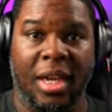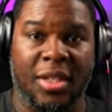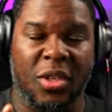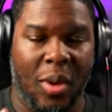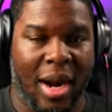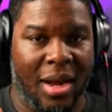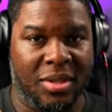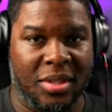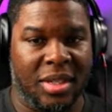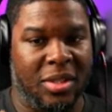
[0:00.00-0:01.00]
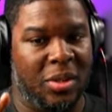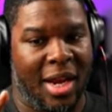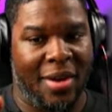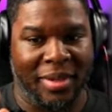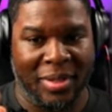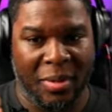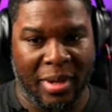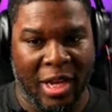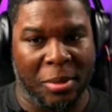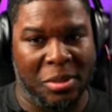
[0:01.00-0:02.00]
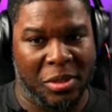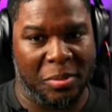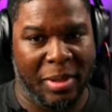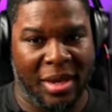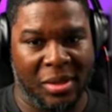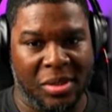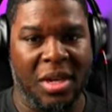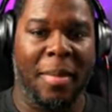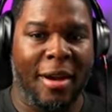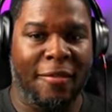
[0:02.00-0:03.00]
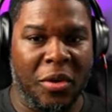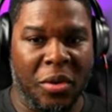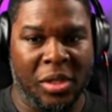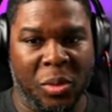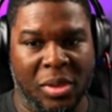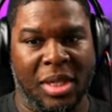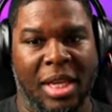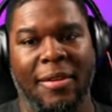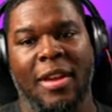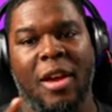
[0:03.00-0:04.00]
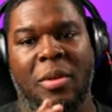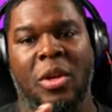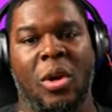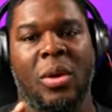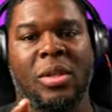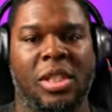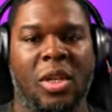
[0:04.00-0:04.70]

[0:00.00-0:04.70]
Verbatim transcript: against crowds. And so every little bit helps in those battles. My focus was to give him, you know,